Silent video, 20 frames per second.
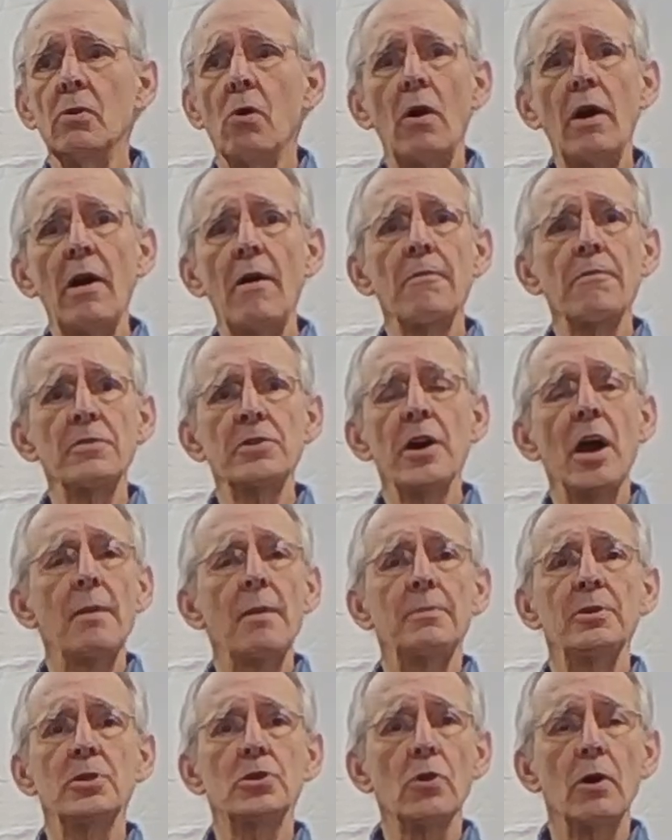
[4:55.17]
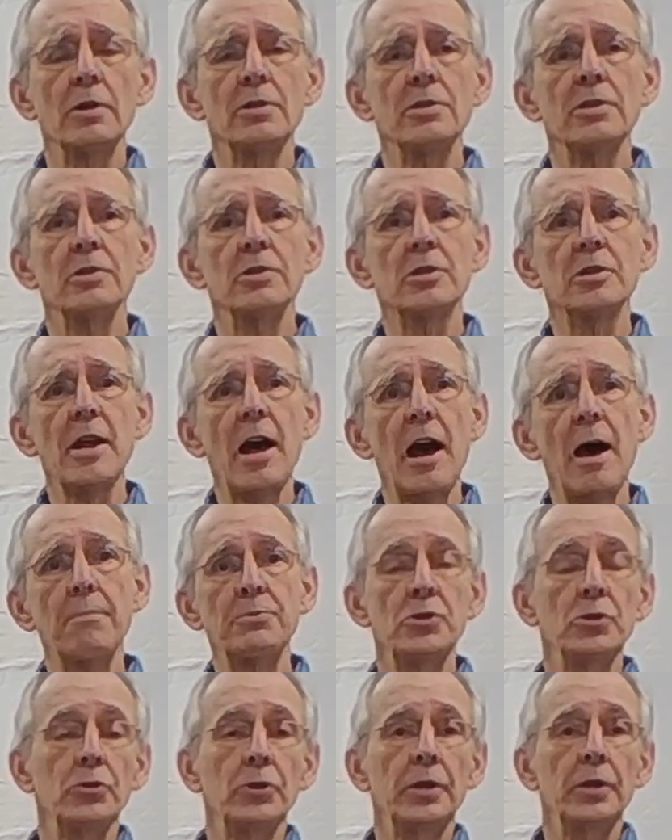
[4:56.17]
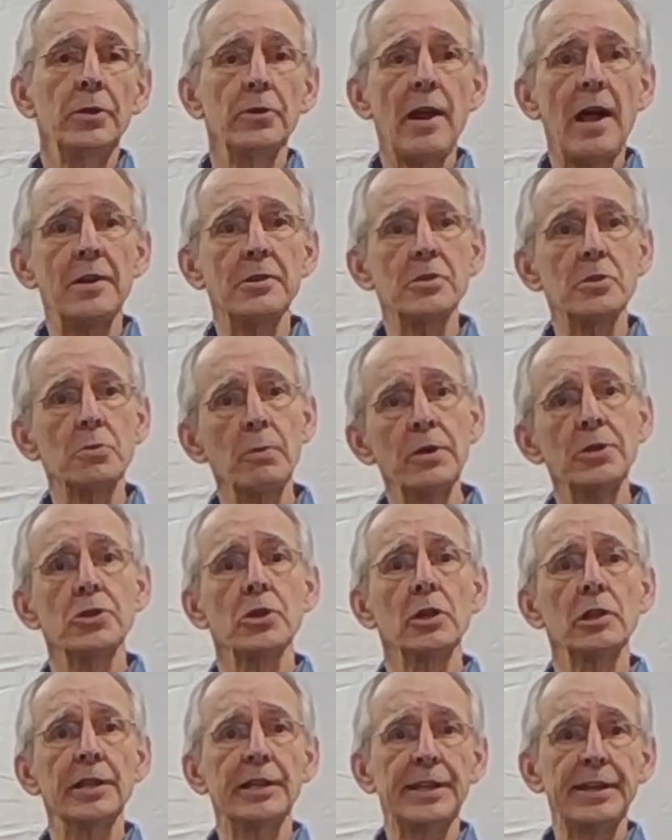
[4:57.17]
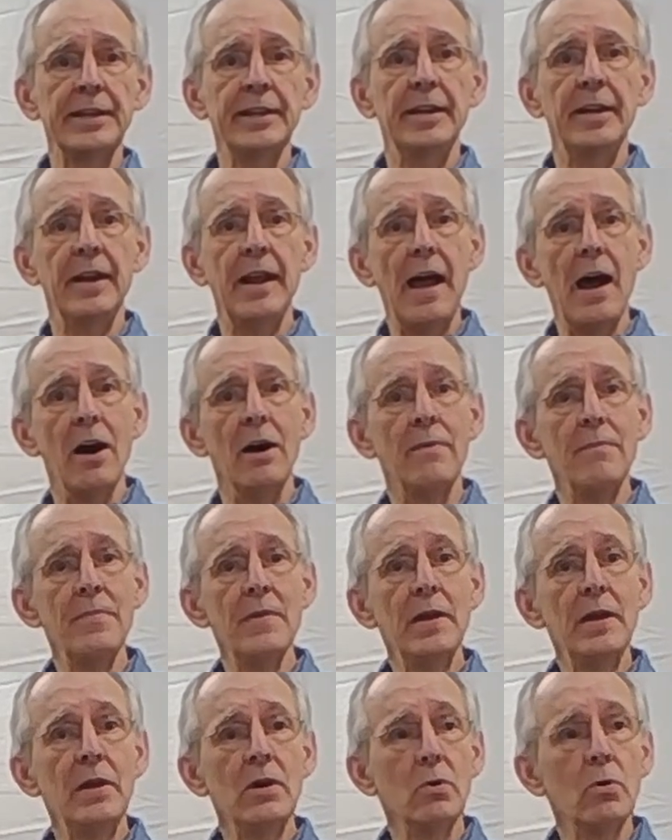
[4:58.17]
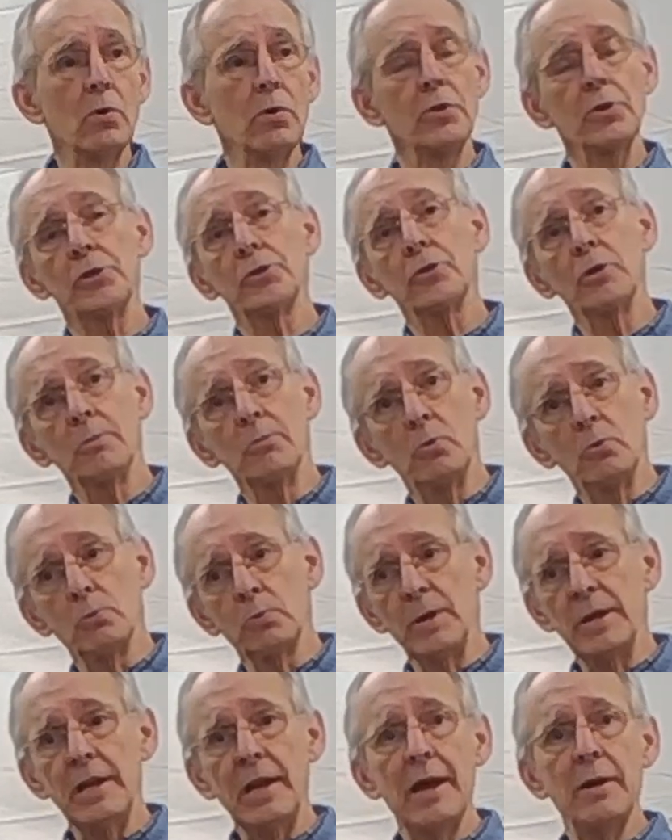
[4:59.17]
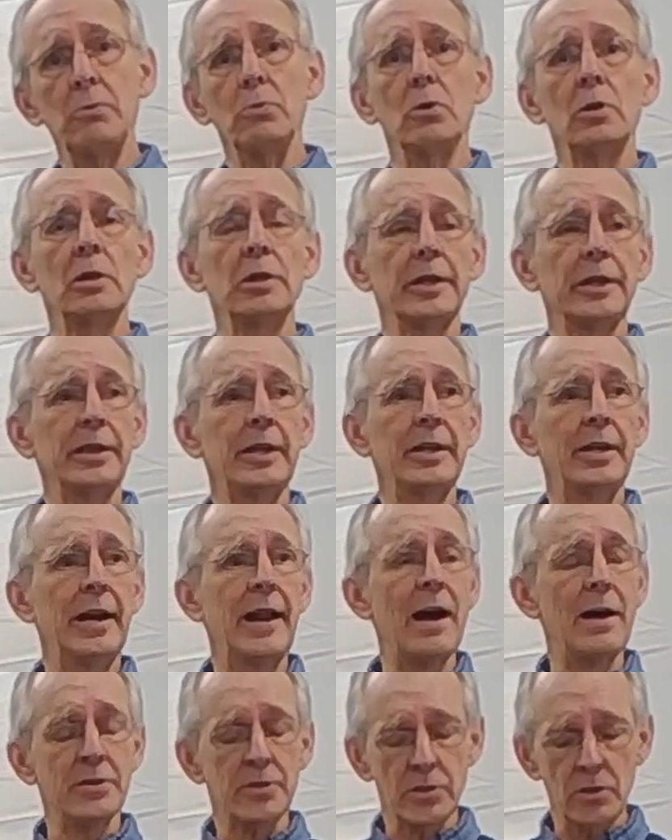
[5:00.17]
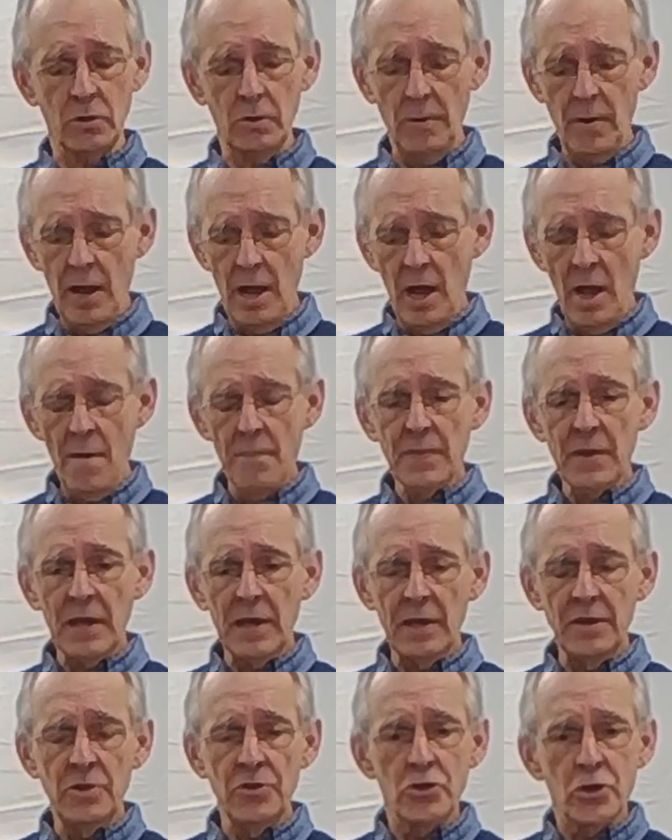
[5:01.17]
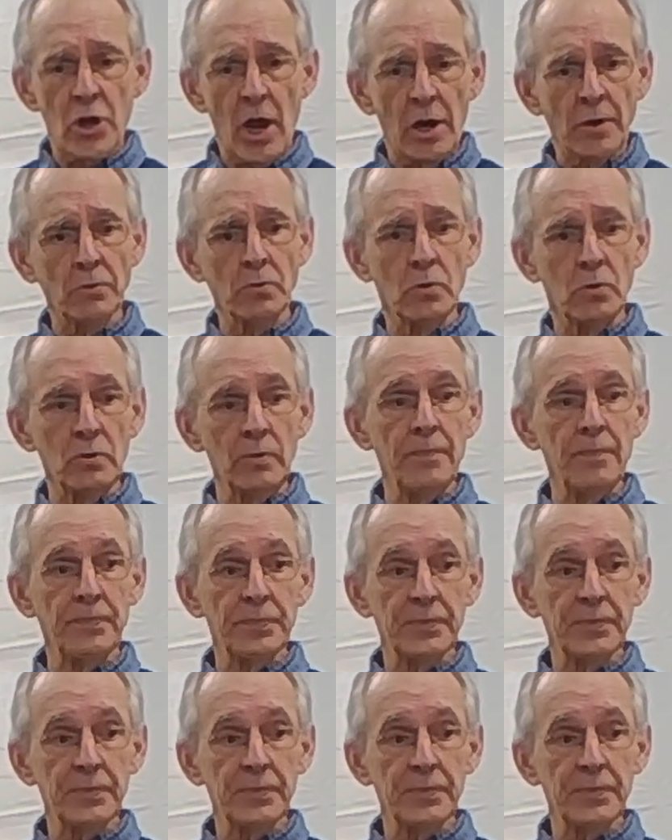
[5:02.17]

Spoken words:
every time it starts and stops, you'll hear that switch click in and out, or the thermal relay will click in and out. So in general,